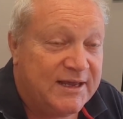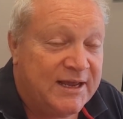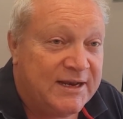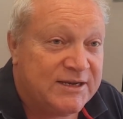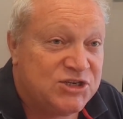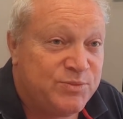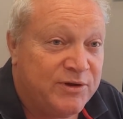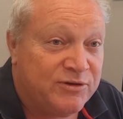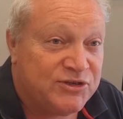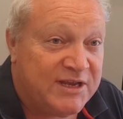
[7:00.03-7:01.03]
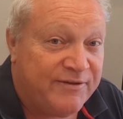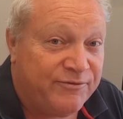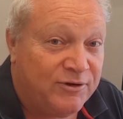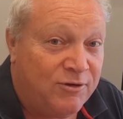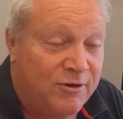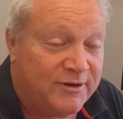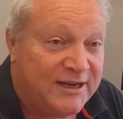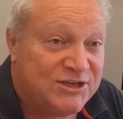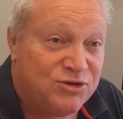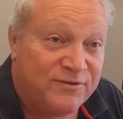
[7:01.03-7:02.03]
and experience count for a lot. And
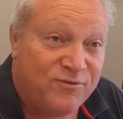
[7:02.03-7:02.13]
he's got a